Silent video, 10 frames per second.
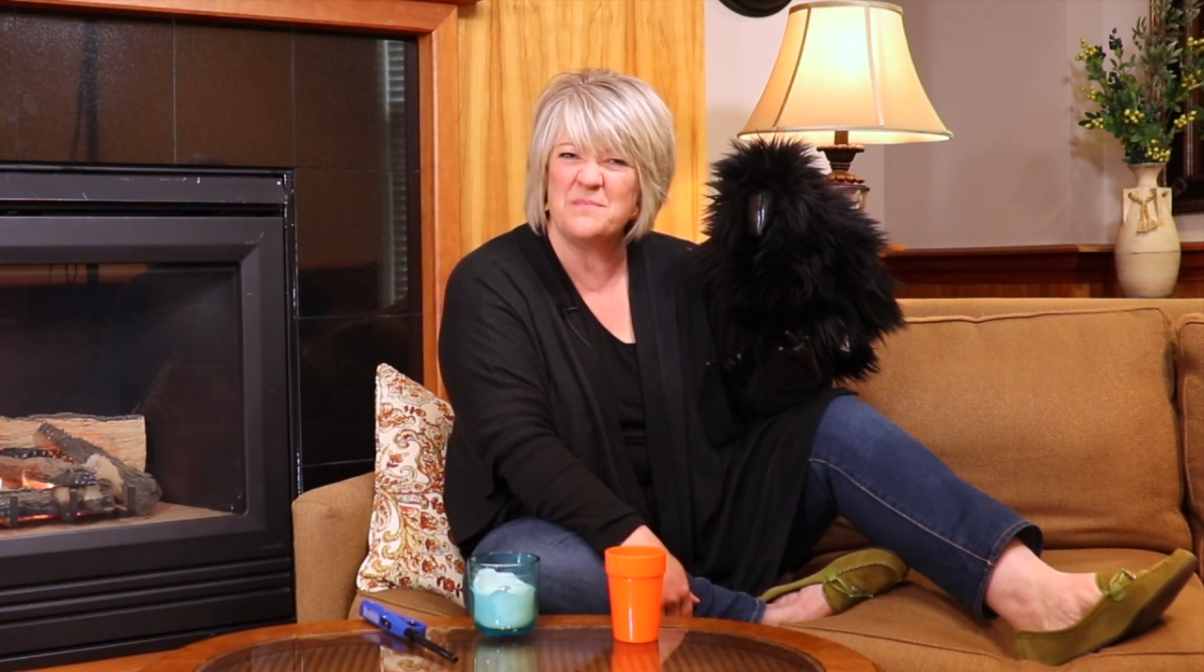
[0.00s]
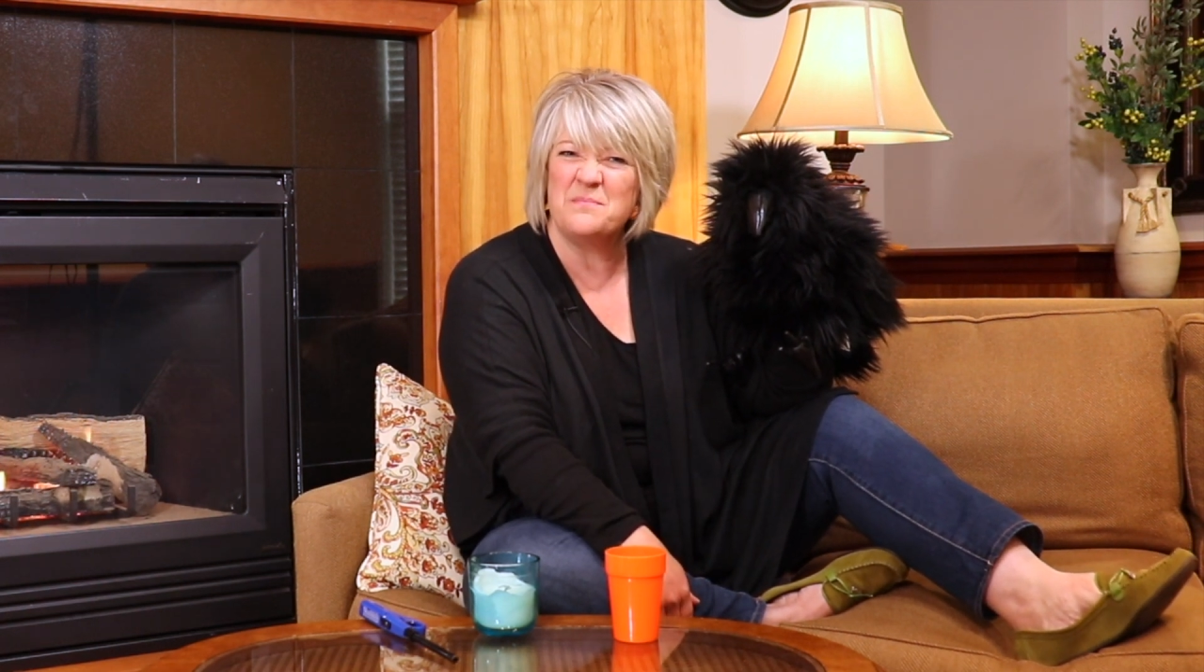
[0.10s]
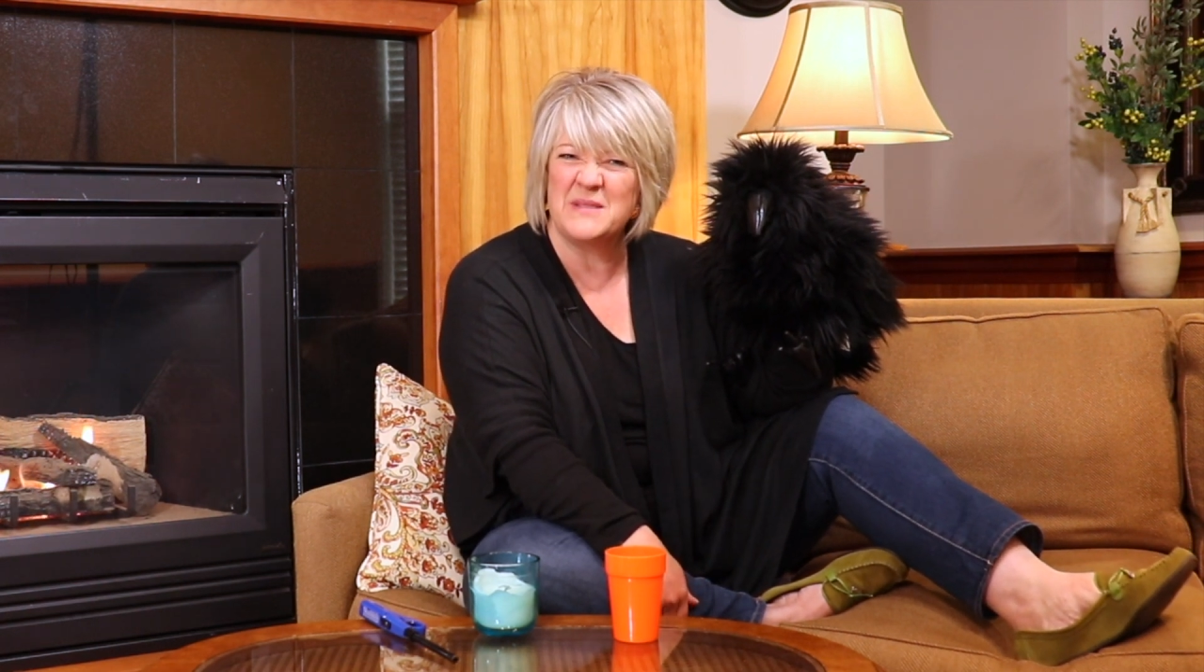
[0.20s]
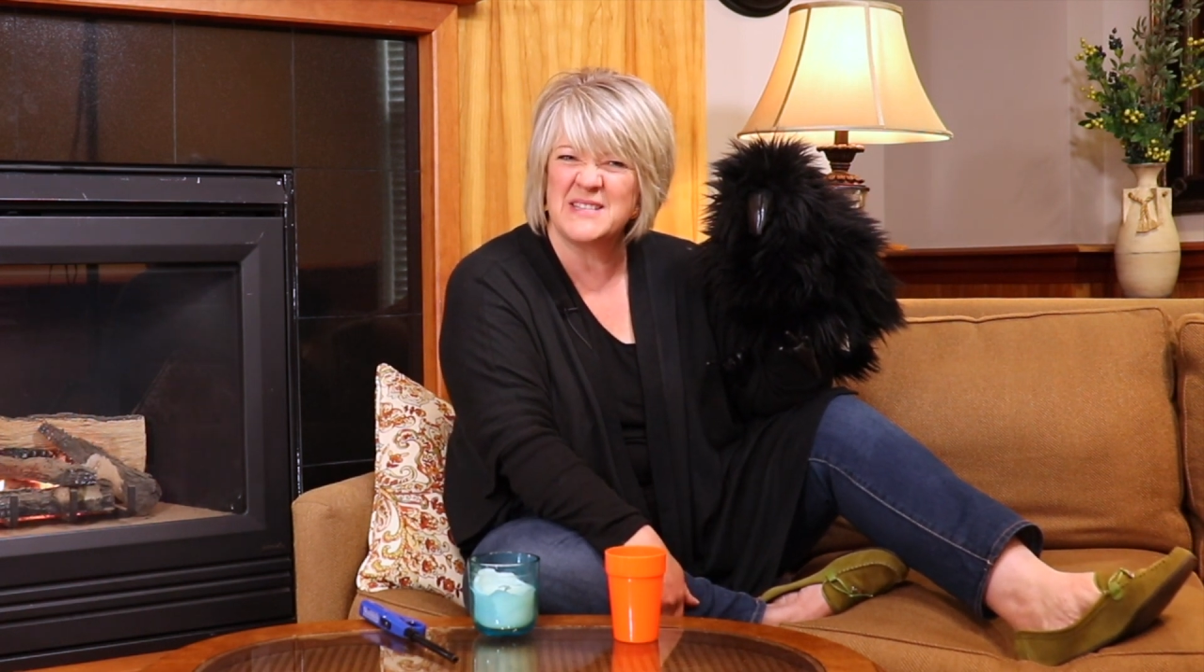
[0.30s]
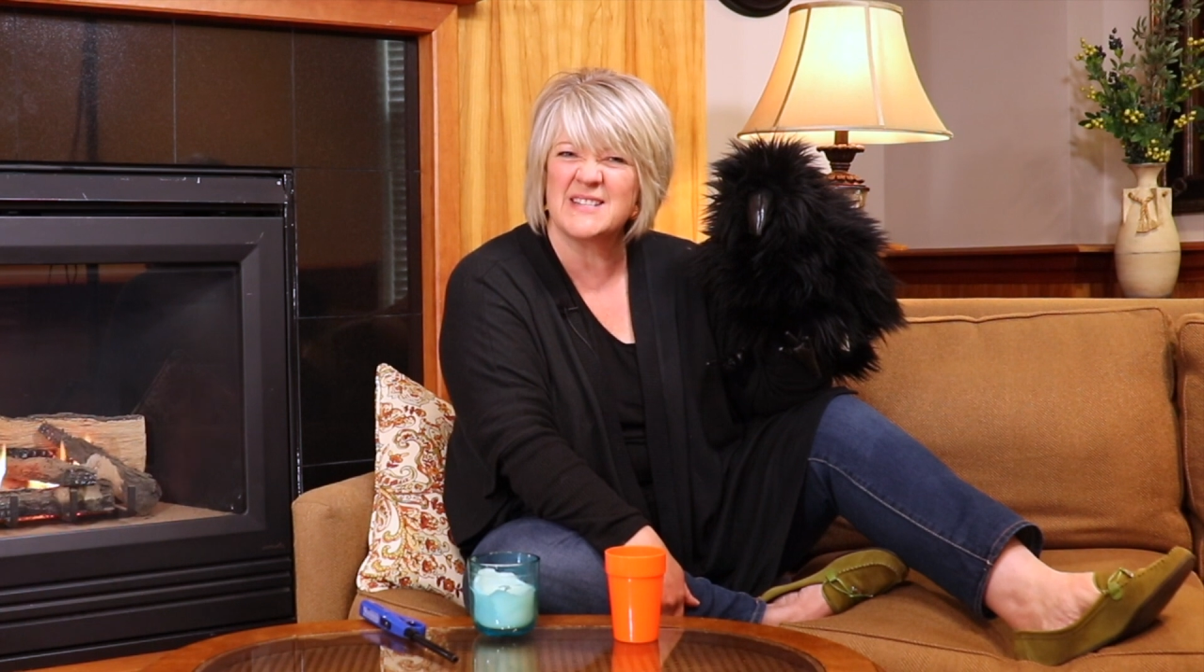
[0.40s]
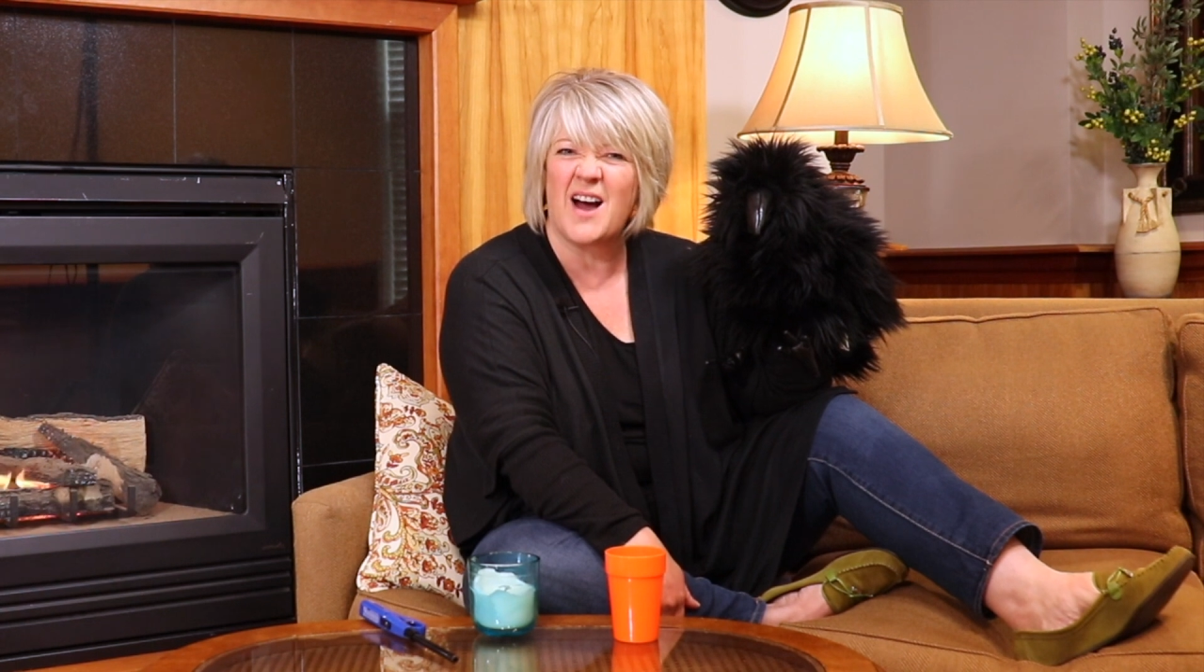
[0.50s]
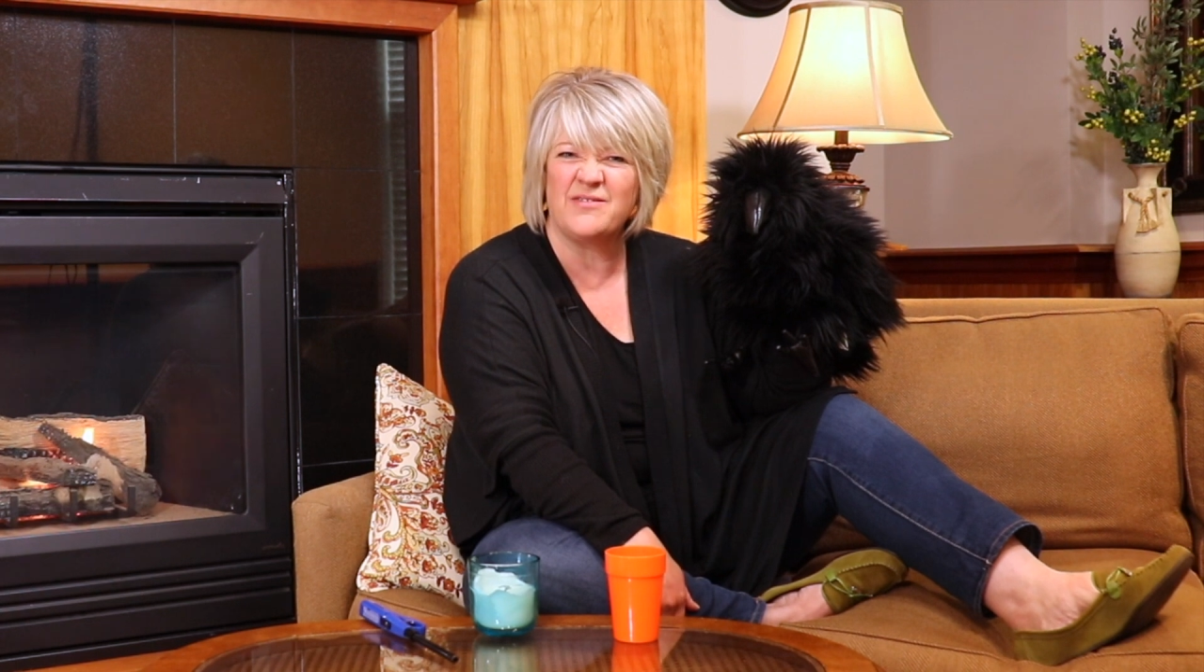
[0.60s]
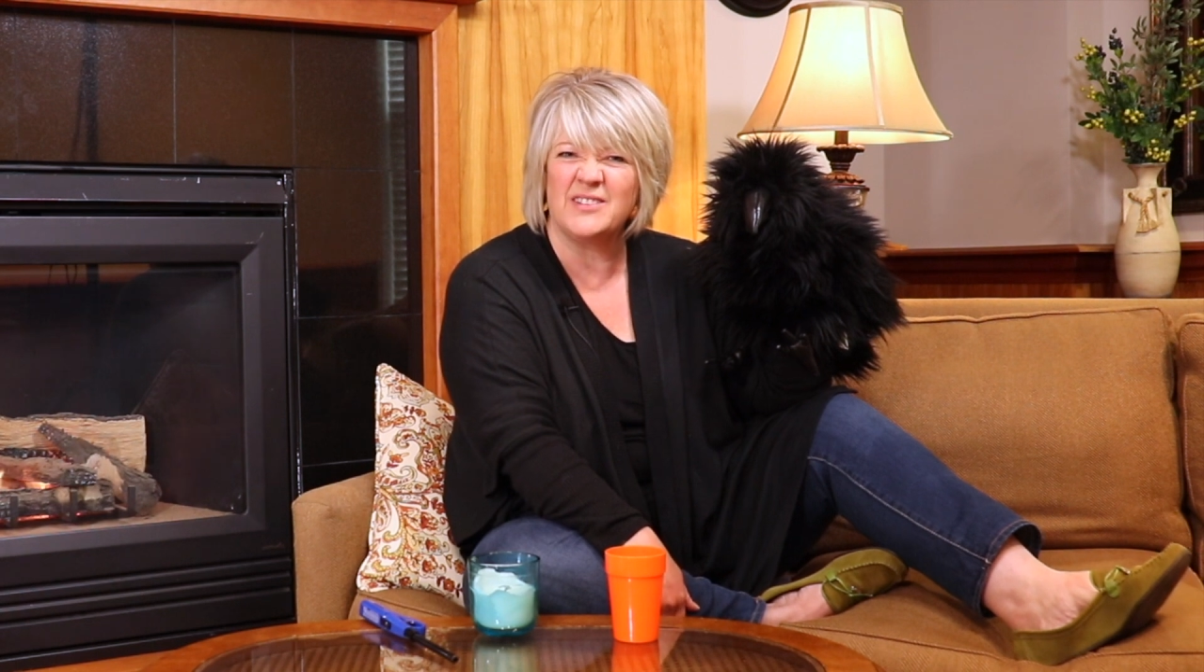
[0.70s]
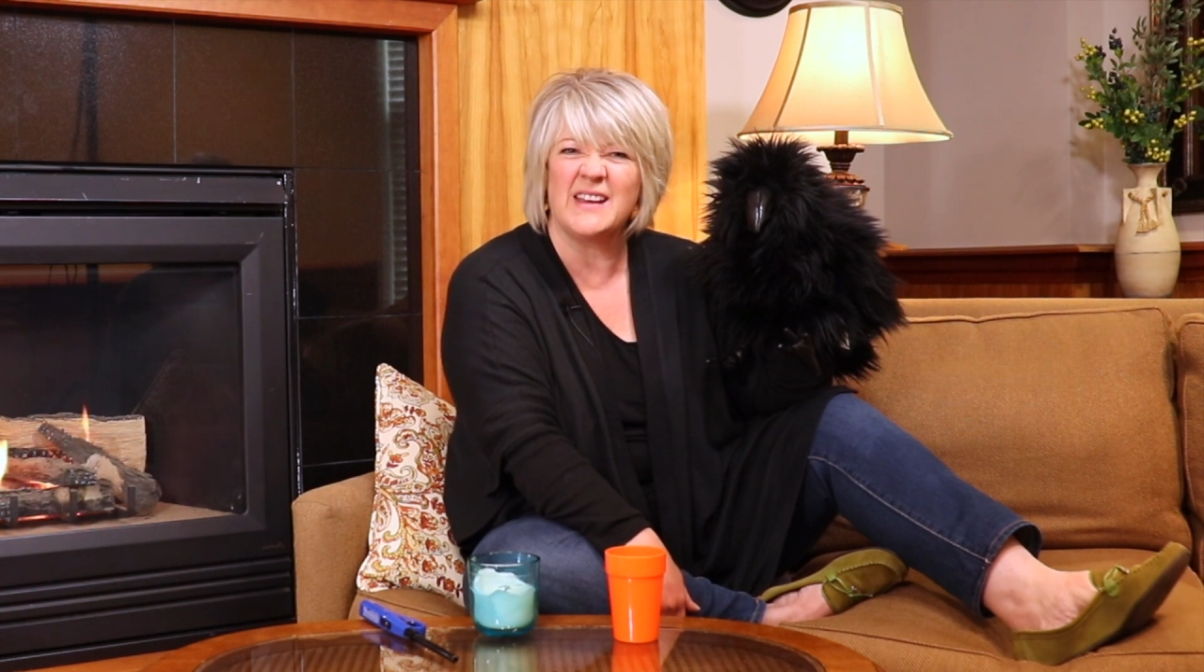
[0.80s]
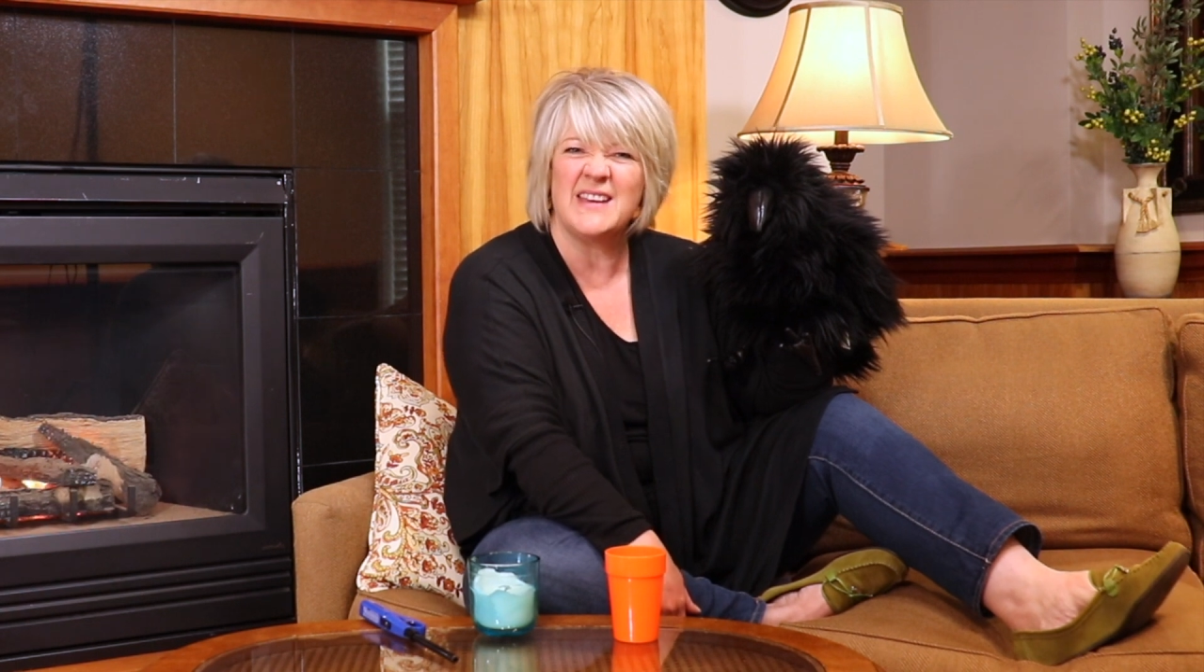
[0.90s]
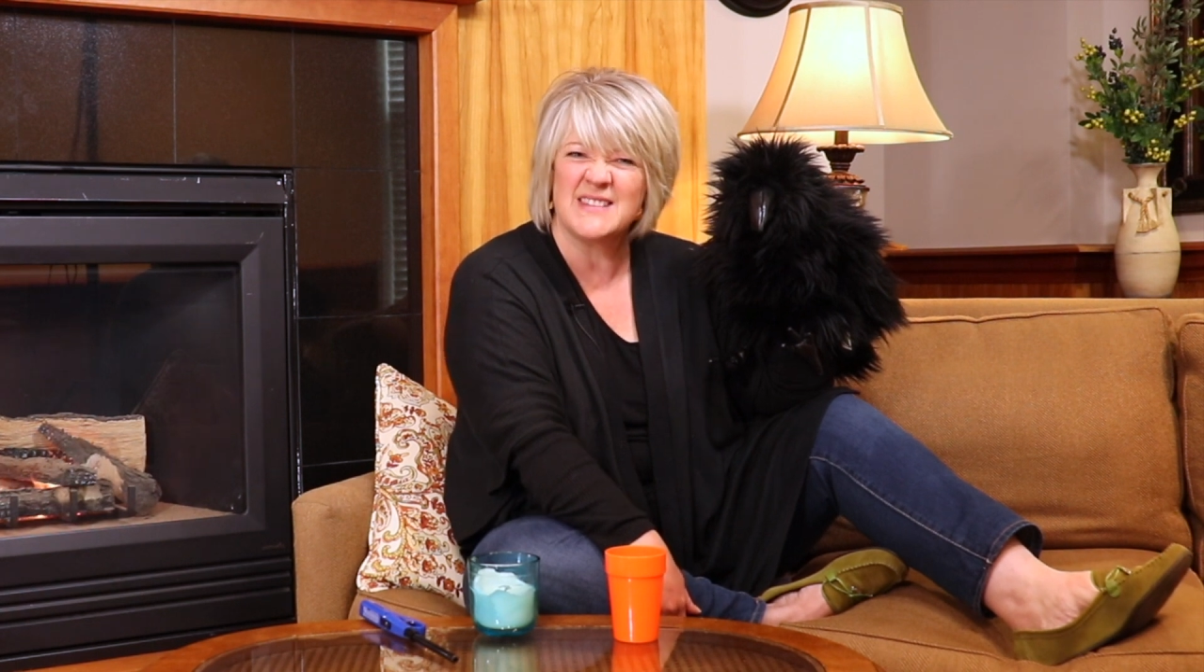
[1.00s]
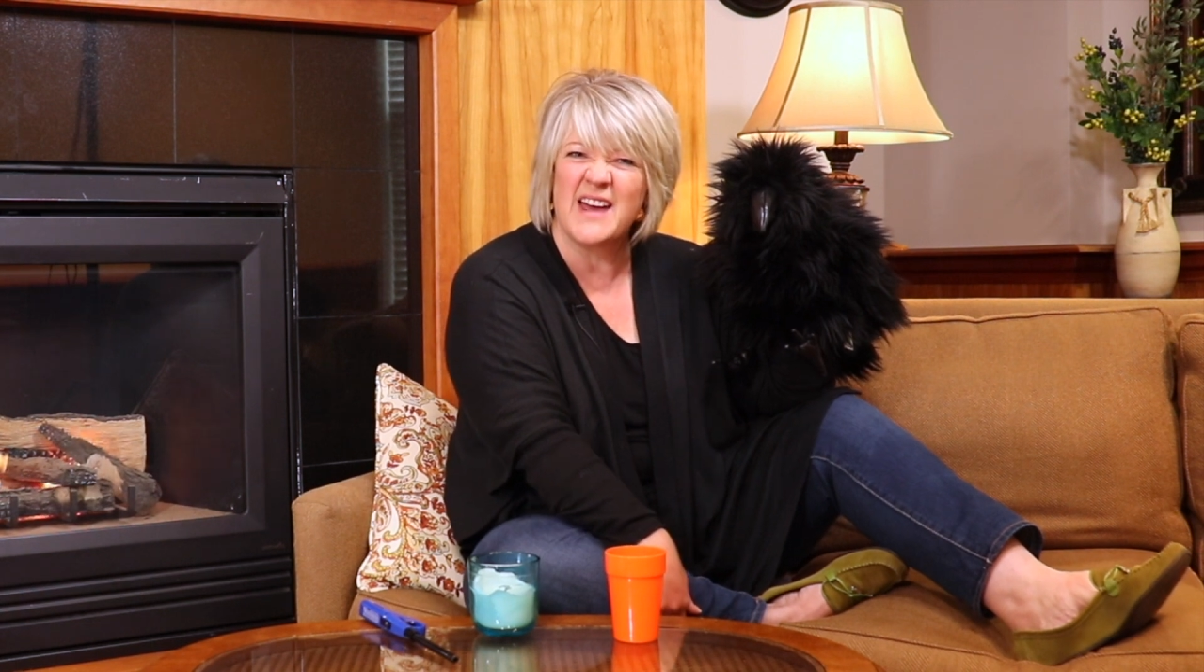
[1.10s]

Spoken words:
Mistoffelees.